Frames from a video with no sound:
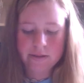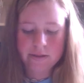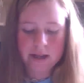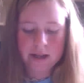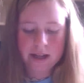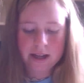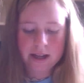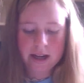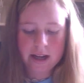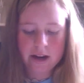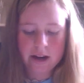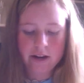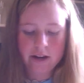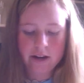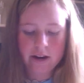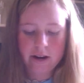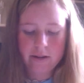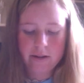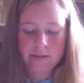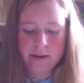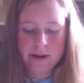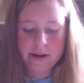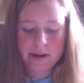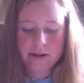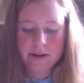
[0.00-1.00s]
me and grabbed
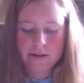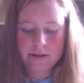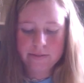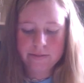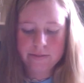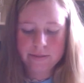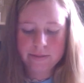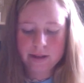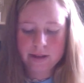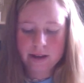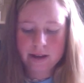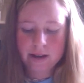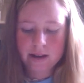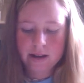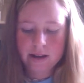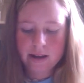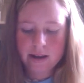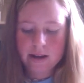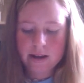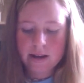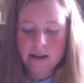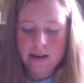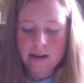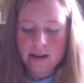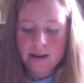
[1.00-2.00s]
my arm.
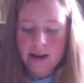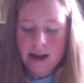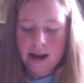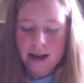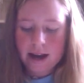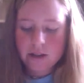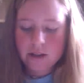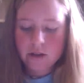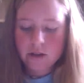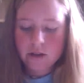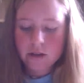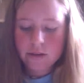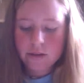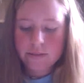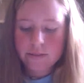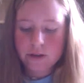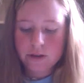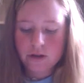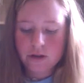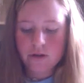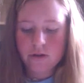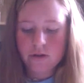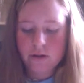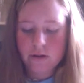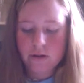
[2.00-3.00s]
"I told him the
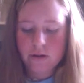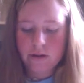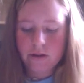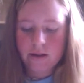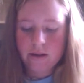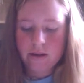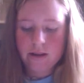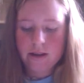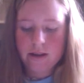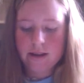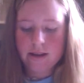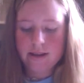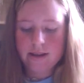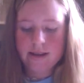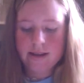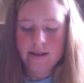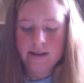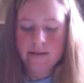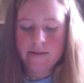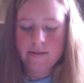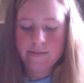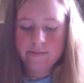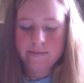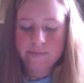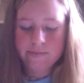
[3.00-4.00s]
truth," he said.
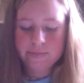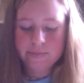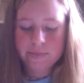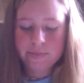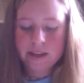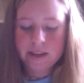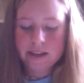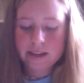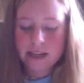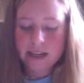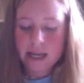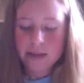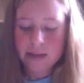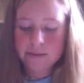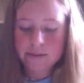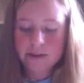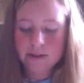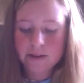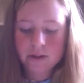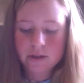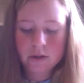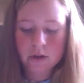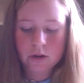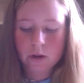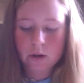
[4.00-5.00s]
"He came to the
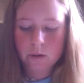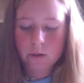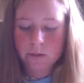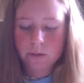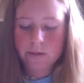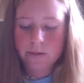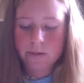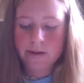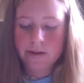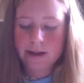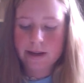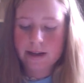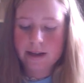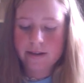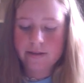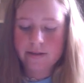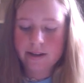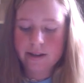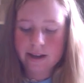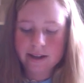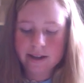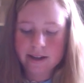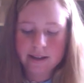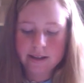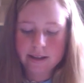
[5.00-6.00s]
door while we were getting
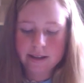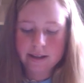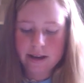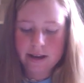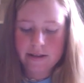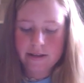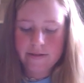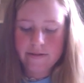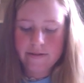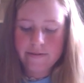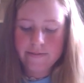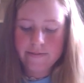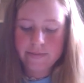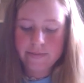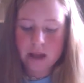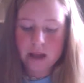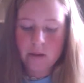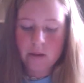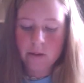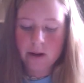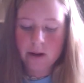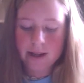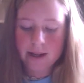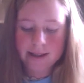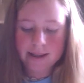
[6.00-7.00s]
ready to leave, and
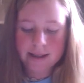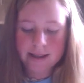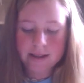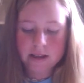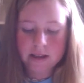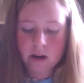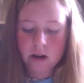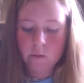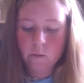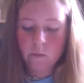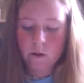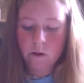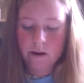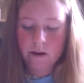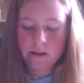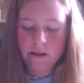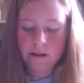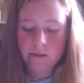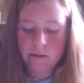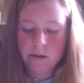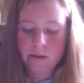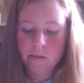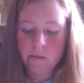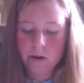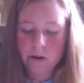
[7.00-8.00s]
when I sent down word that
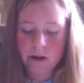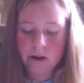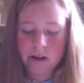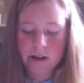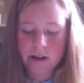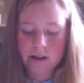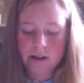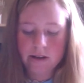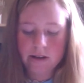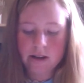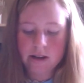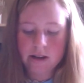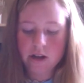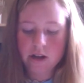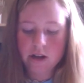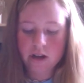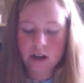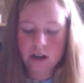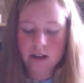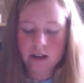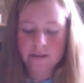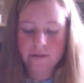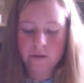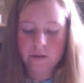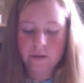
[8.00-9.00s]
we weren't in, he tried
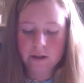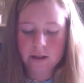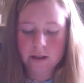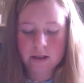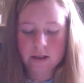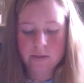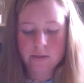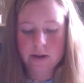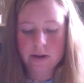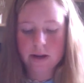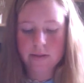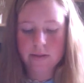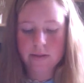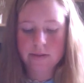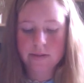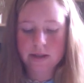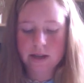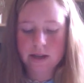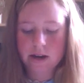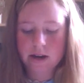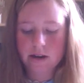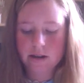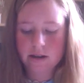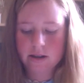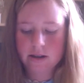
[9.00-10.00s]
to force his way
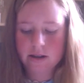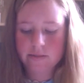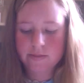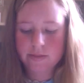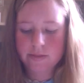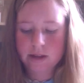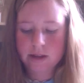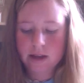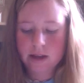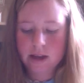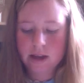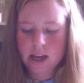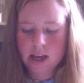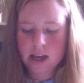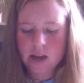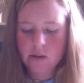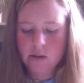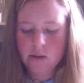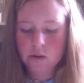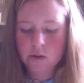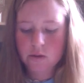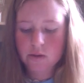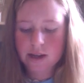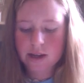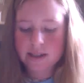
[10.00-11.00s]
upstairs. He
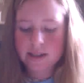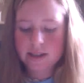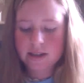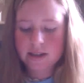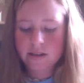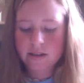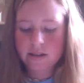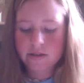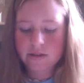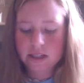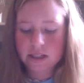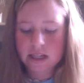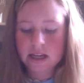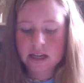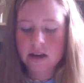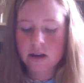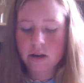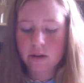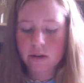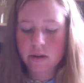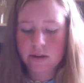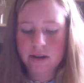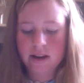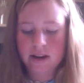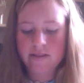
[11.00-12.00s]
was crazy enough to kill
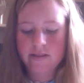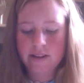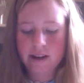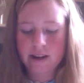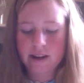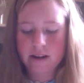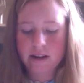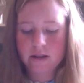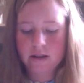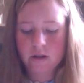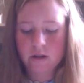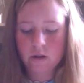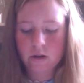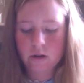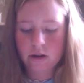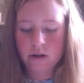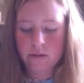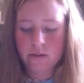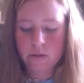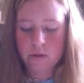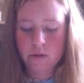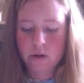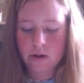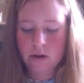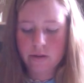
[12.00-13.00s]
me if I hadn't told him
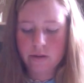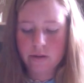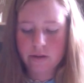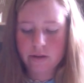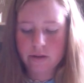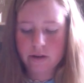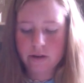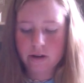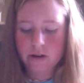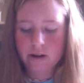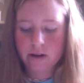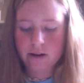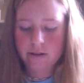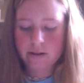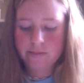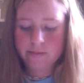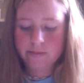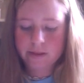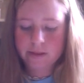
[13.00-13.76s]
who owned the car.